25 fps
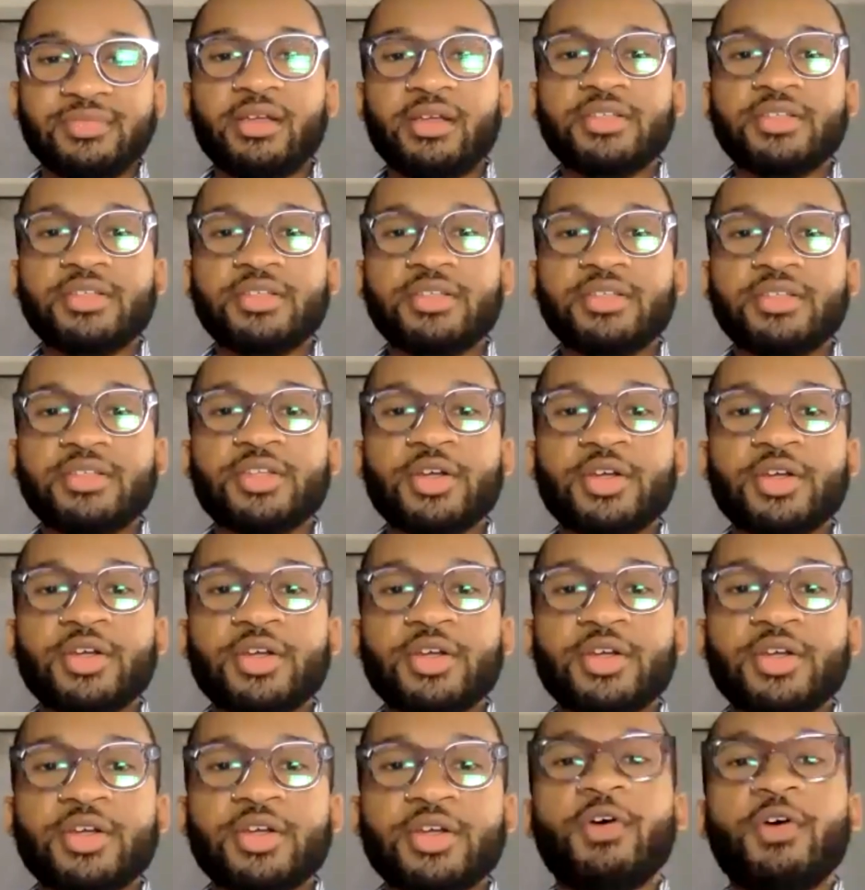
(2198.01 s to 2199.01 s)
So
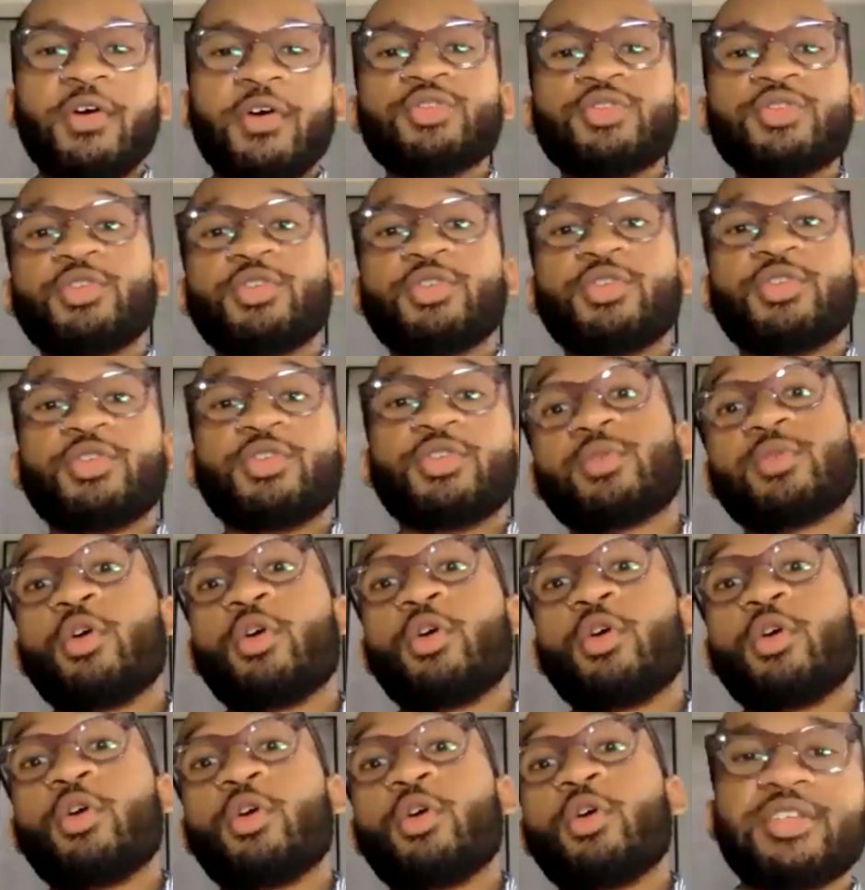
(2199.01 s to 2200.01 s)
our focus groups were
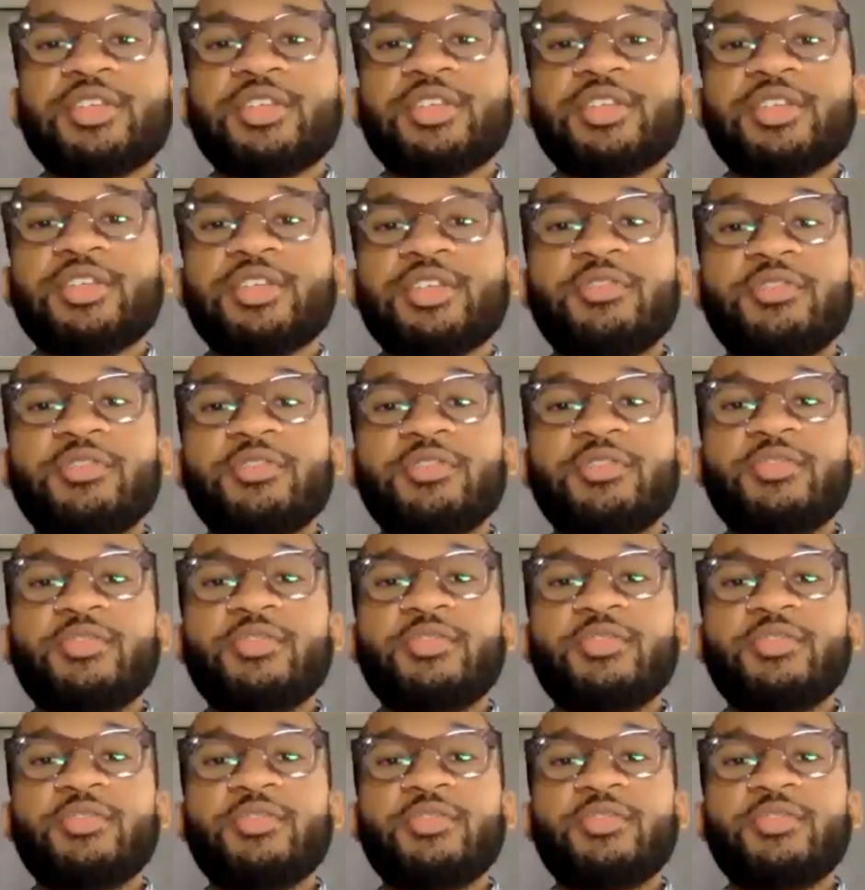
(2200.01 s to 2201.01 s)
oriented around these
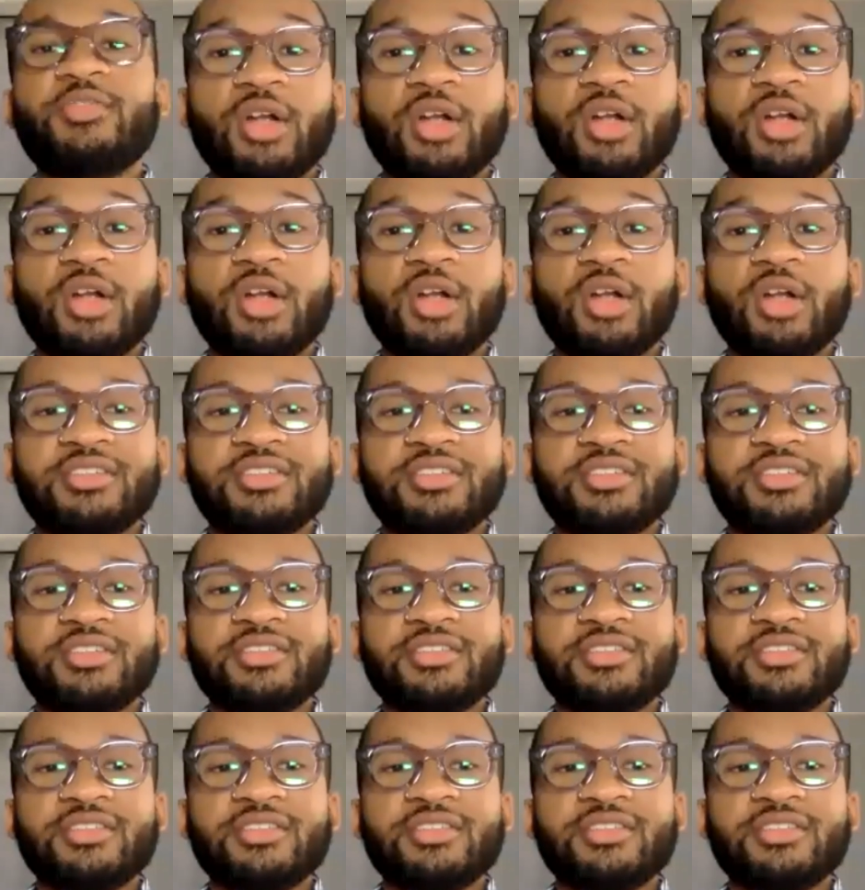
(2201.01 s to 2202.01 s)
four broad
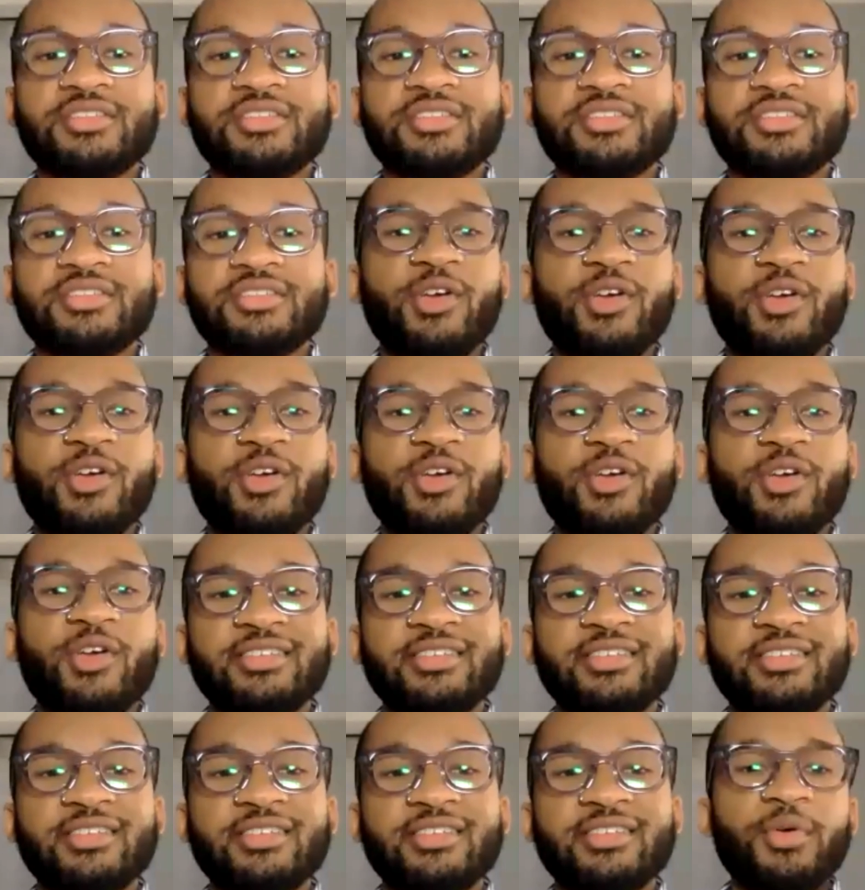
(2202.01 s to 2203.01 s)
questions that we created
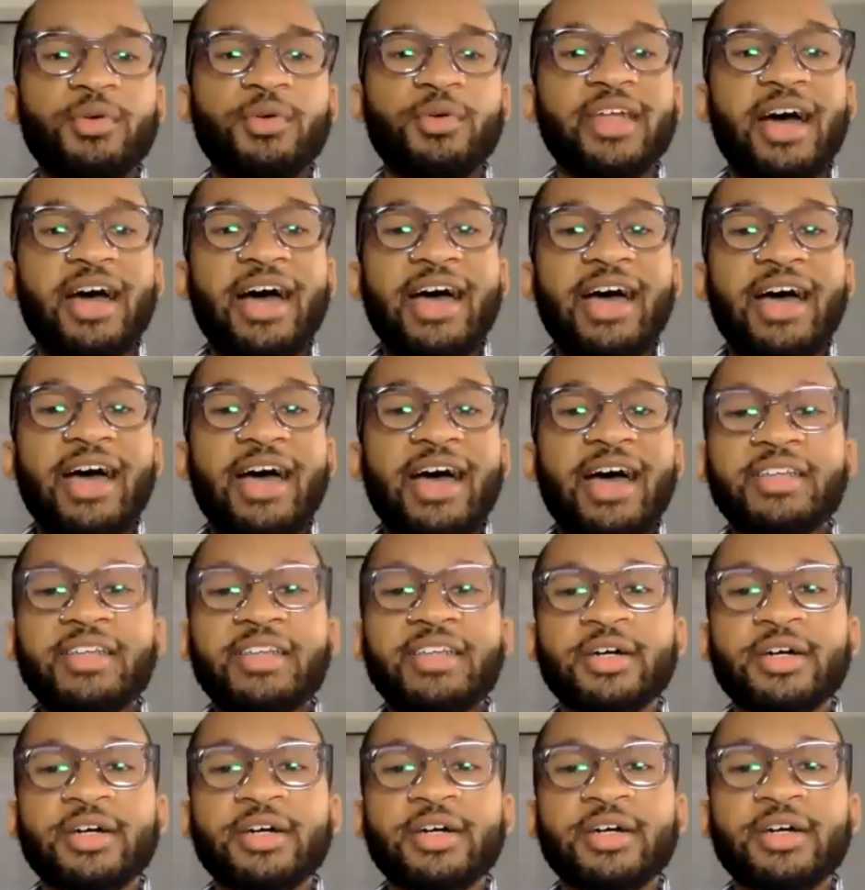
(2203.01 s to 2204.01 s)
with the
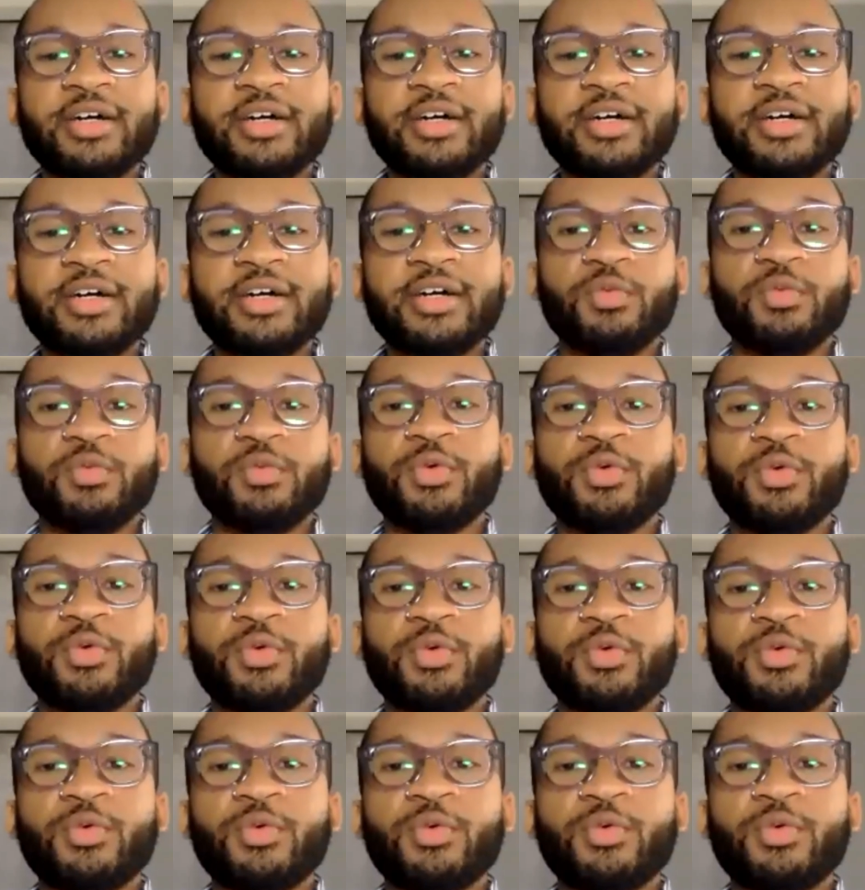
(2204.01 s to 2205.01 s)
idea of leaving
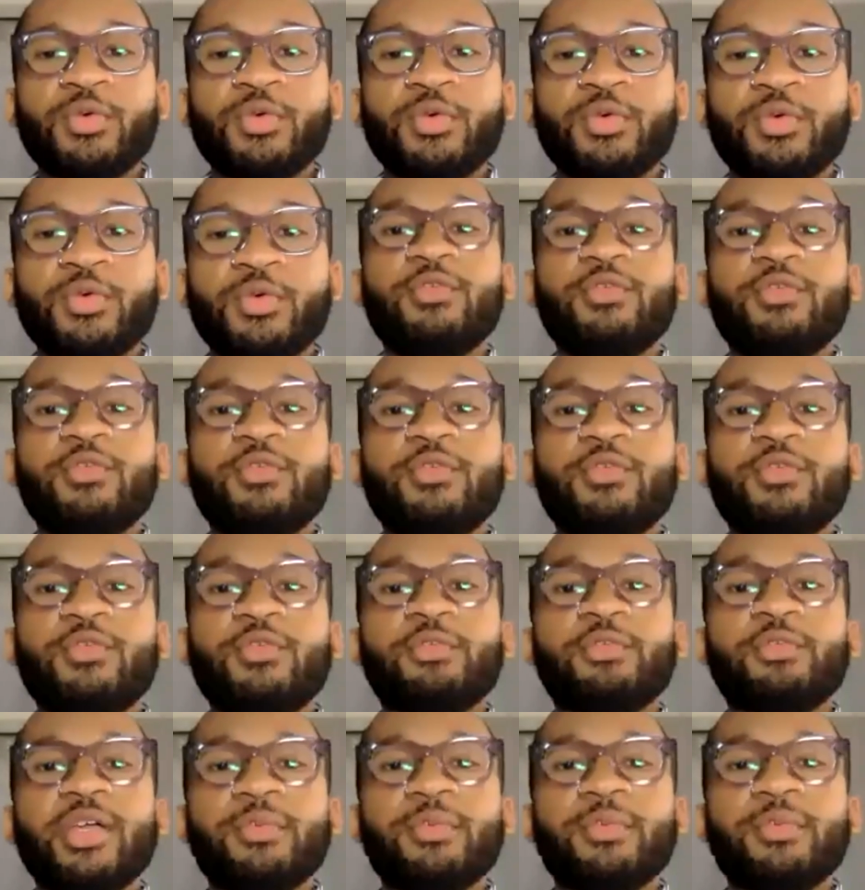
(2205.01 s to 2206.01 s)
room for the
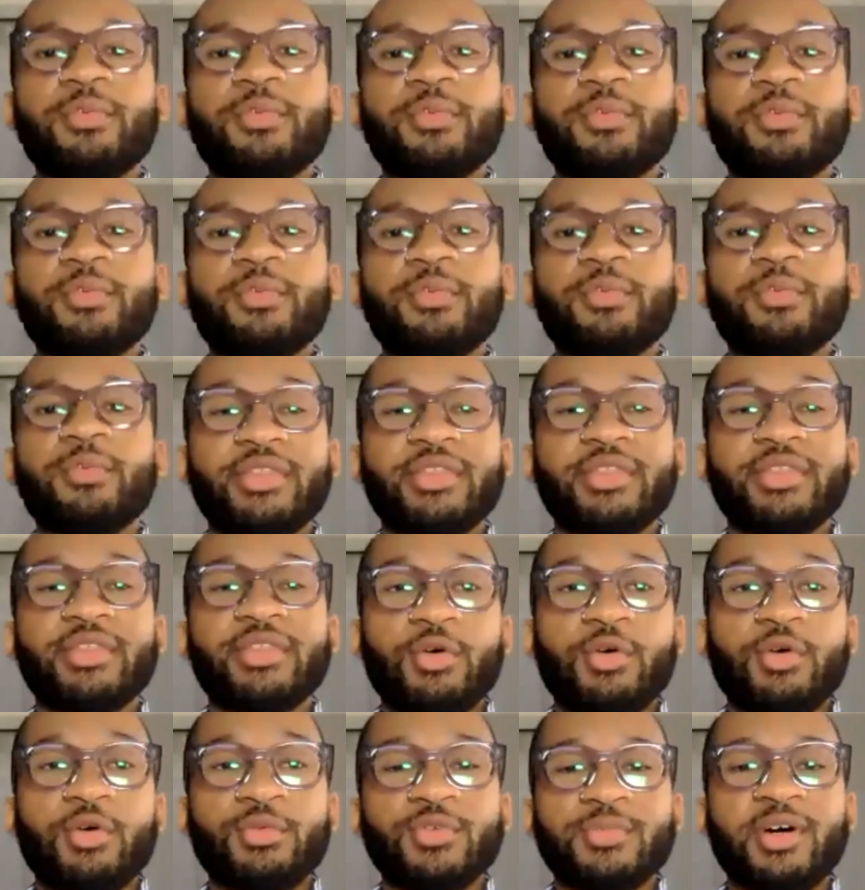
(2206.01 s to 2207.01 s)
young people to broaden
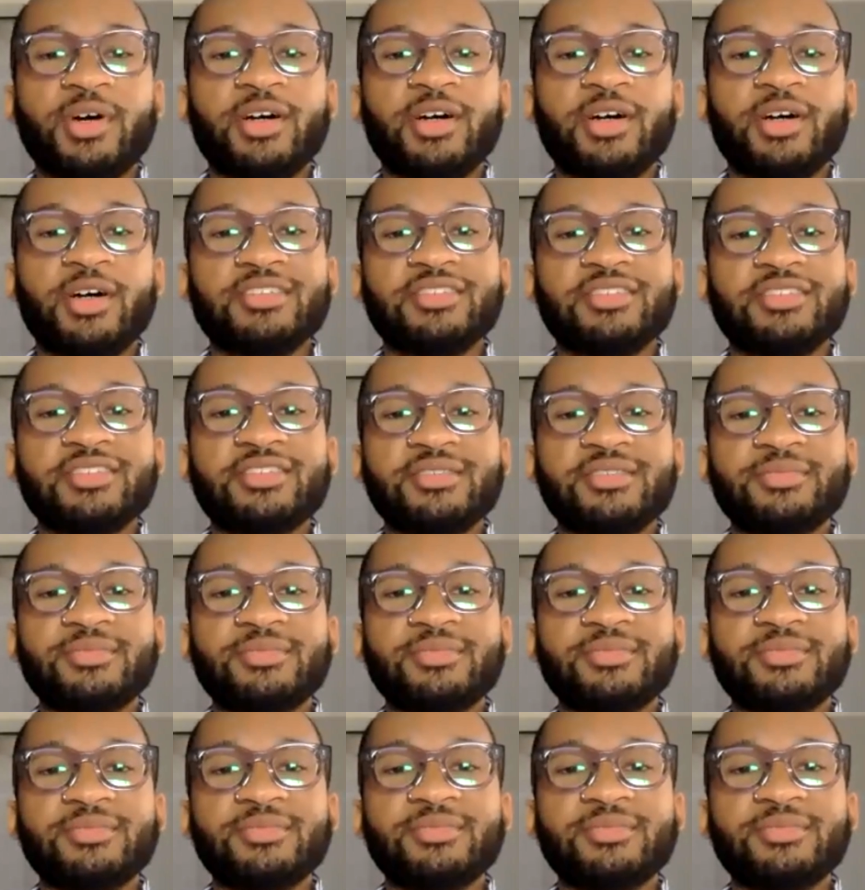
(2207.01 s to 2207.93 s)
their own responses.